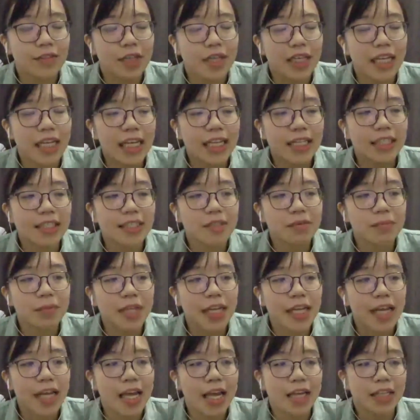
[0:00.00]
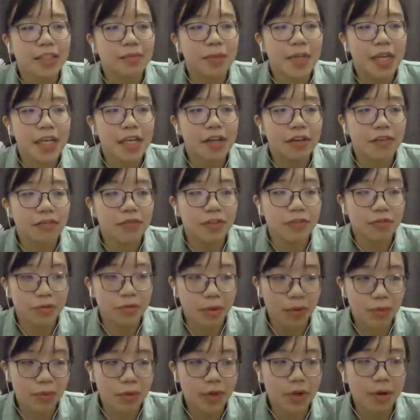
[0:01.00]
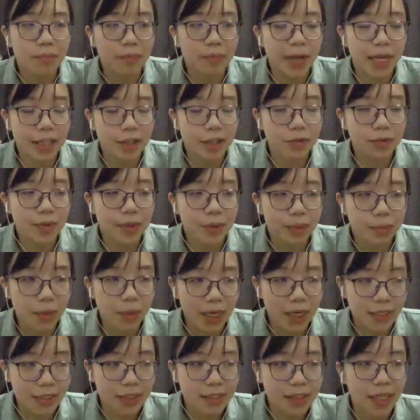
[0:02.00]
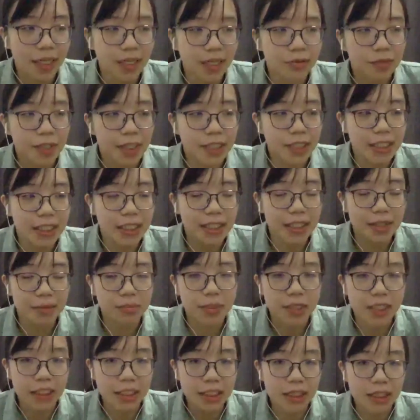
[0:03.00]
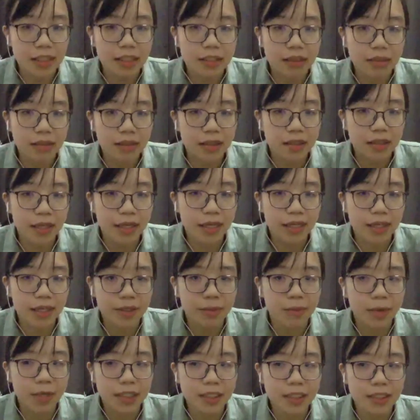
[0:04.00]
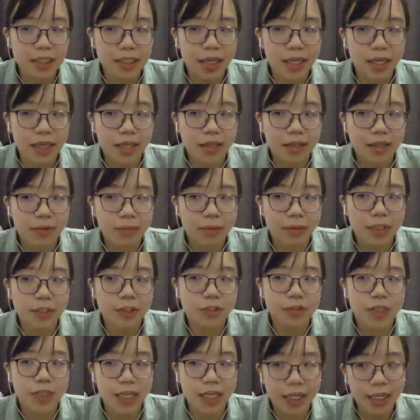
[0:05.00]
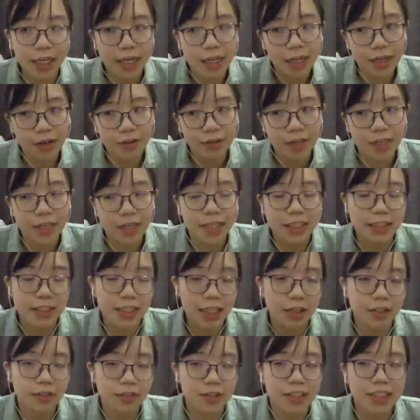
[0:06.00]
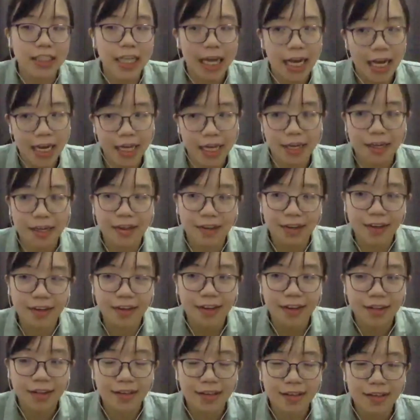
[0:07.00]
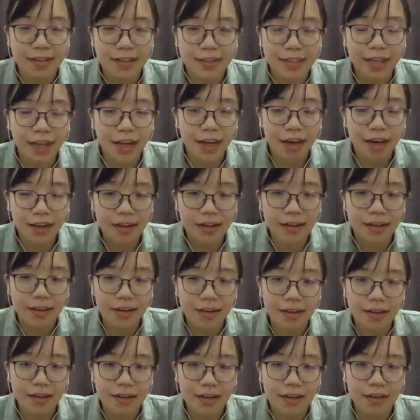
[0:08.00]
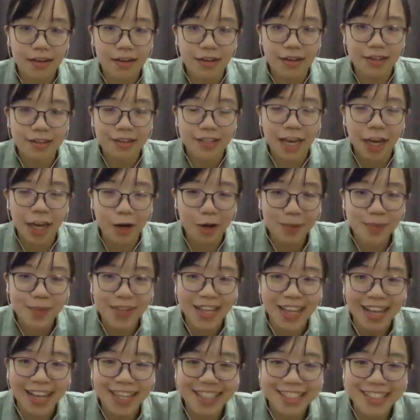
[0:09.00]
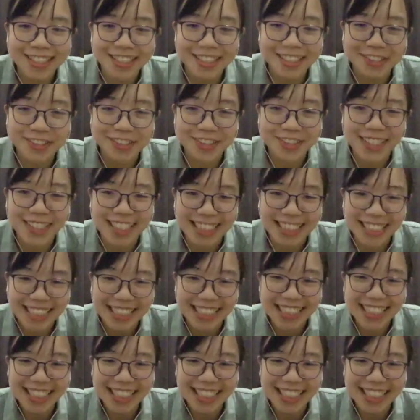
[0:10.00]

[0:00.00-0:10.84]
doesn't play as big of a role compared to the ones that really depleted, like the ones that once you cut it out and the cells die. Yeah. I hope that answers your question.